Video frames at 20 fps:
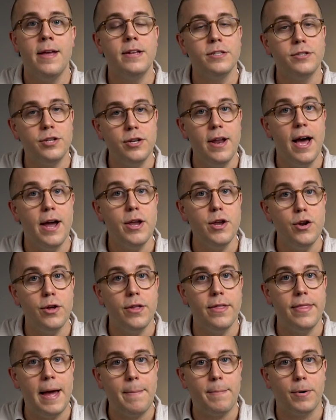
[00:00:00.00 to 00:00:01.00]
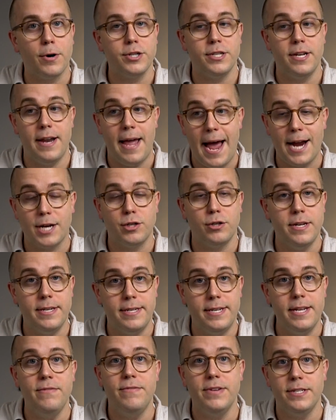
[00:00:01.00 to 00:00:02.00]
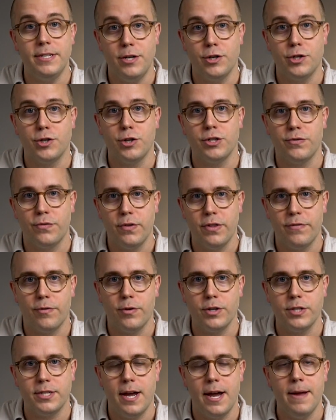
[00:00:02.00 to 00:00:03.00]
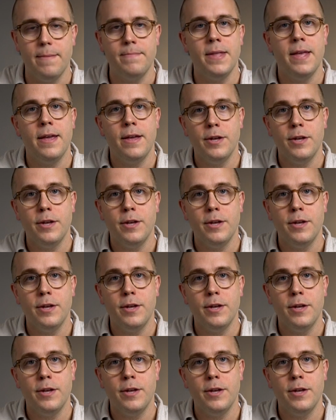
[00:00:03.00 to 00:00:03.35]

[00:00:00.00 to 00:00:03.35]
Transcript: So now you know that person actually did visit your church for the first time.